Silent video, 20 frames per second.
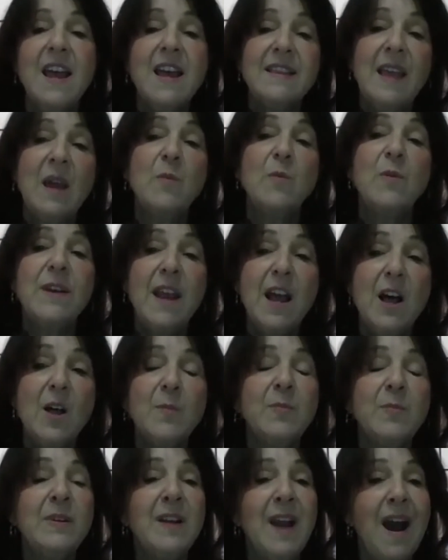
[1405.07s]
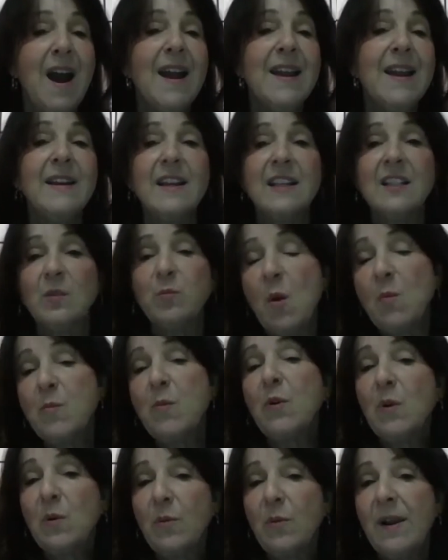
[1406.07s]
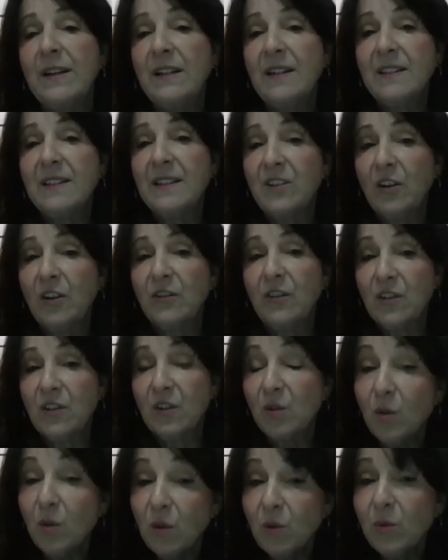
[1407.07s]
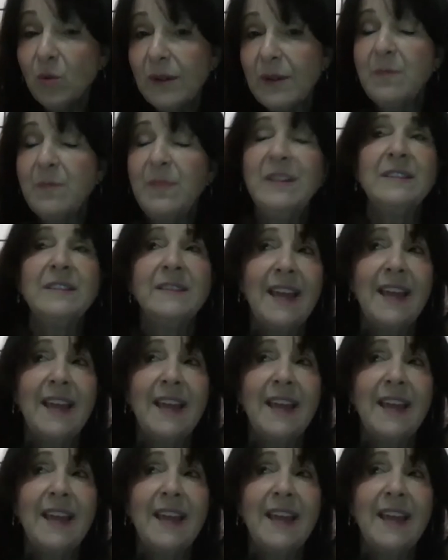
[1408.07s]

that would help guide us when we were ready to start the school rebuild.